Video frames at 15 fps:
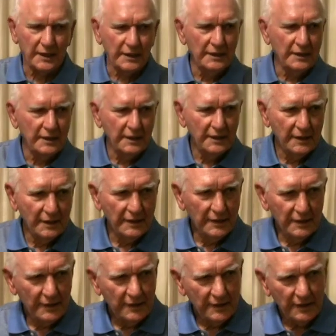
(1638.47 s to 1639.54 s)

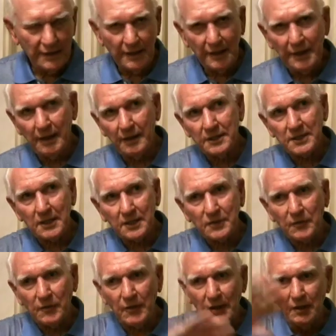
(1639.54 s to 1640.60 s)
And the air is just
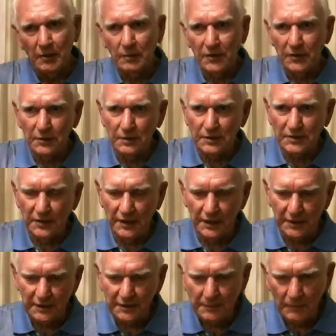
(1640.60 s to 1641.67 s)
filled with those
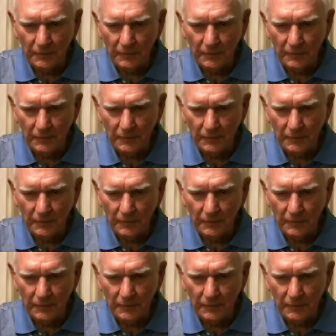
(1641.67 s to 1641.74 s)
things.